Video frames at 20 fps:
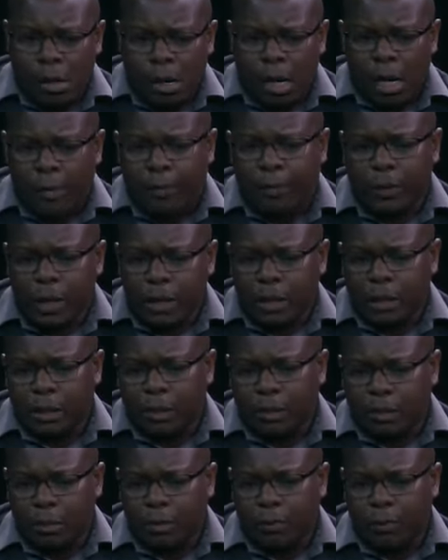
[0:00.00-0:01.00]

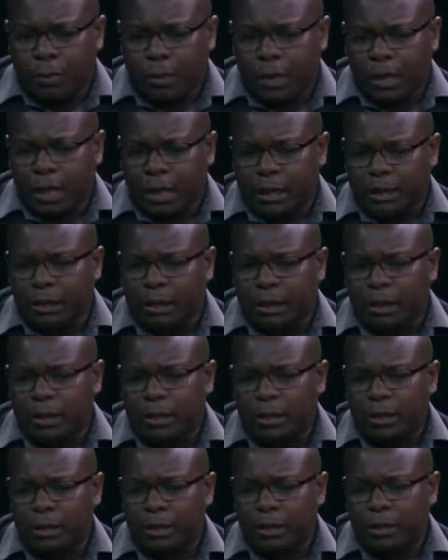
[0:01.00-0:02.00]
upland crop
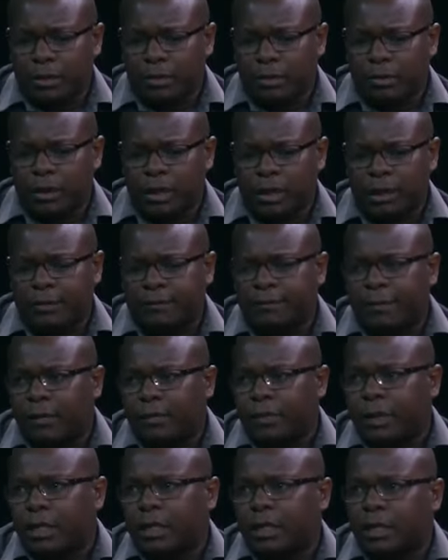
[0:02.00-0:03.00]
production, so that's
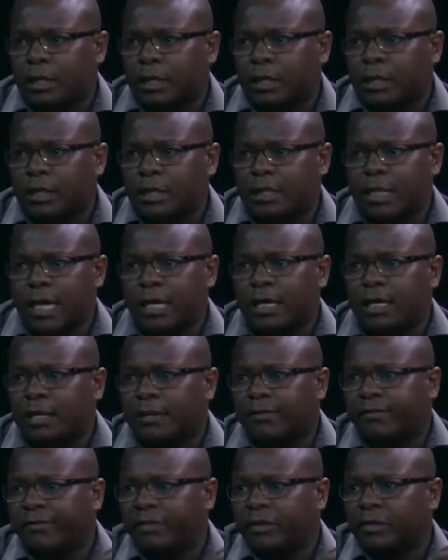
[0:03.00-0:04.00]
farming in
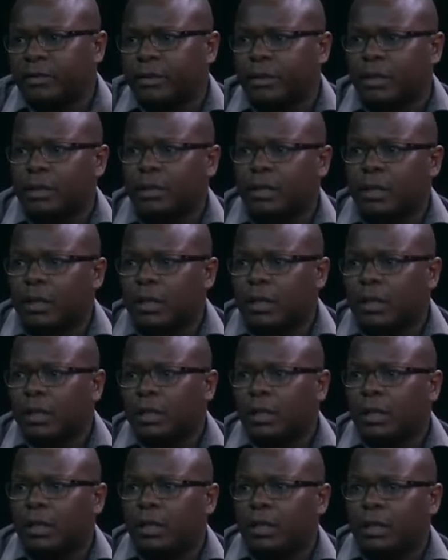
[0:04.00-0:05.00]
dryland fields
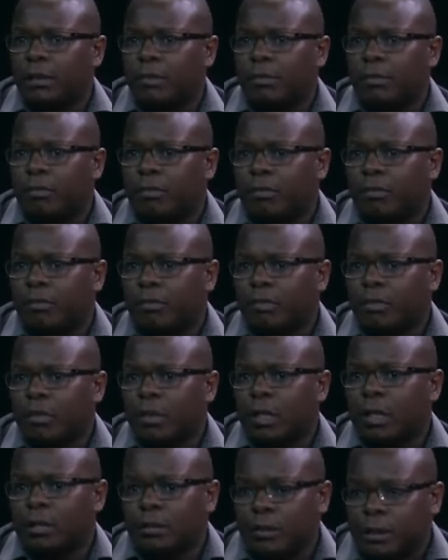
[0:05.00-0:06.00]

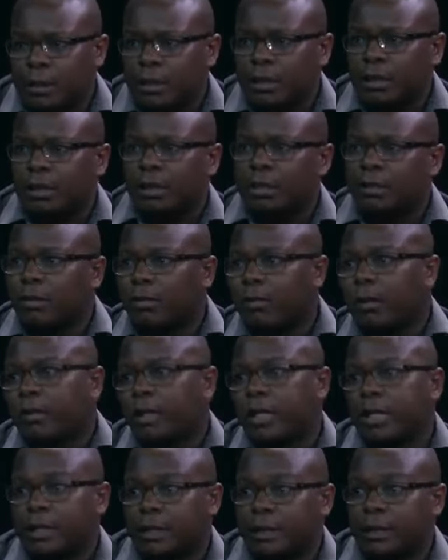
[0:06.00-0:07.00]
using the normal
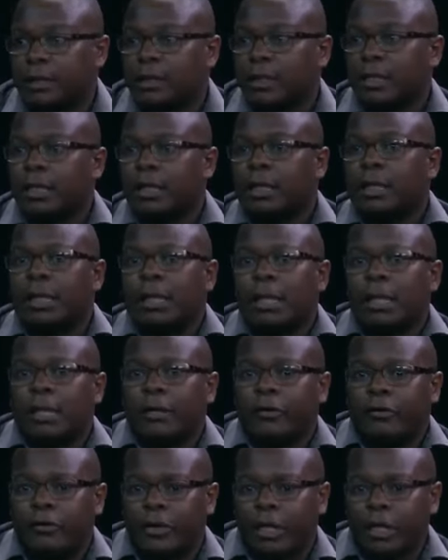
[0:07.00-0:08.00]
rains.
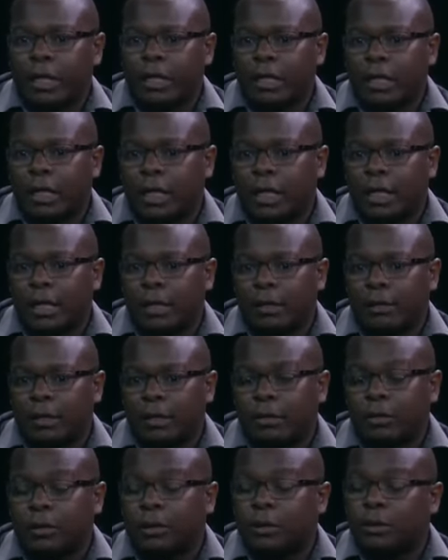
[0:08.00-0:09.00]
Then they
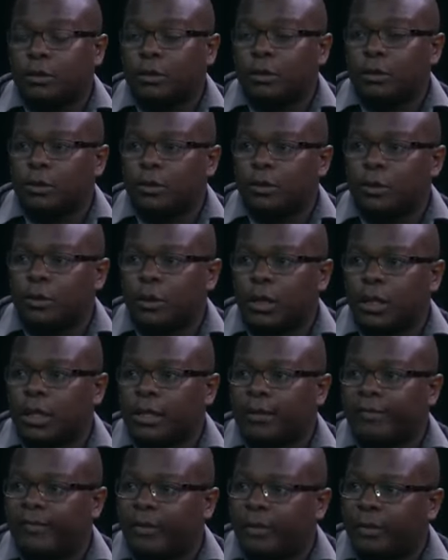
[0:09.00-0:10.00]
also do
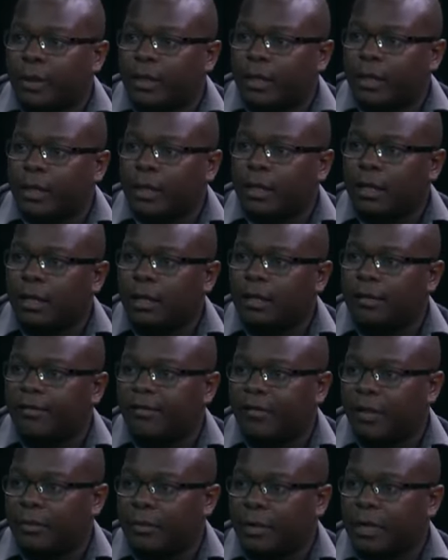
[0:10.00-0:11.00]
riverbank
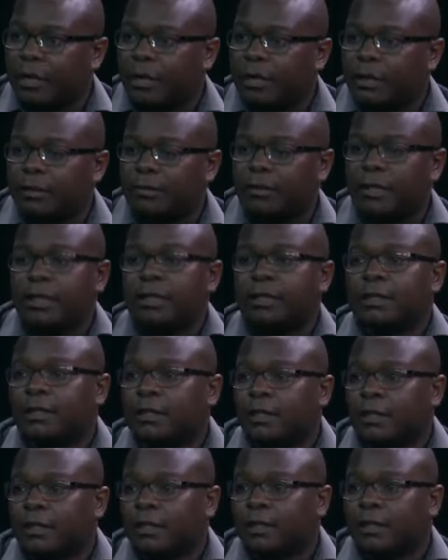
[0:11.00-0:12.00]
farming, so there's
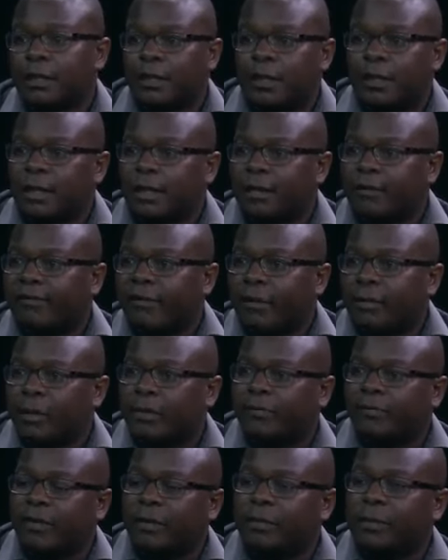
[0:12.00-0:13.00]
the
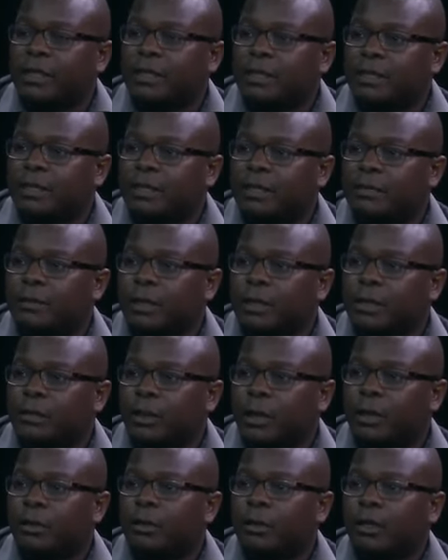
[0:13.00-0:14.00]
riverbank farming system as
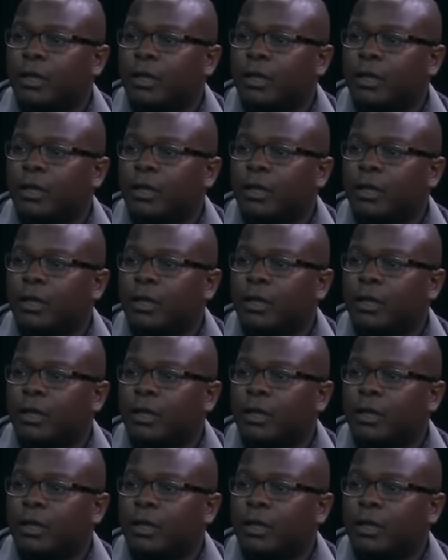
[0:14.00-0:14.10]
well.